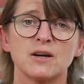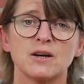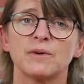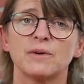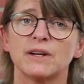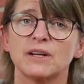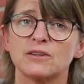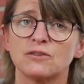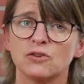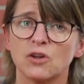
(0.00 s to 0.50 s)

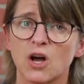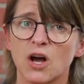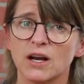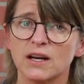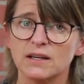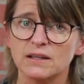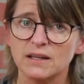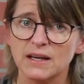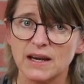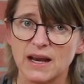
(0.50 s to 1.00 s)
But as long
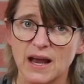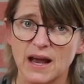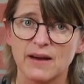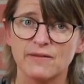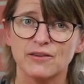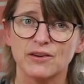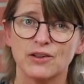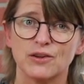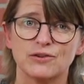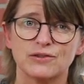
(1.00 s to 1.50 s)
as they
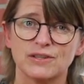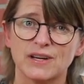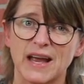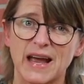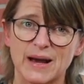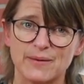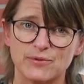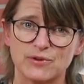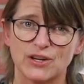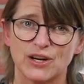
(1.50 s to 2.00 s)
have closed
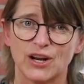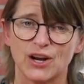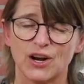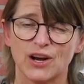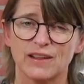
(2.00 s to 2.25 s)
captioning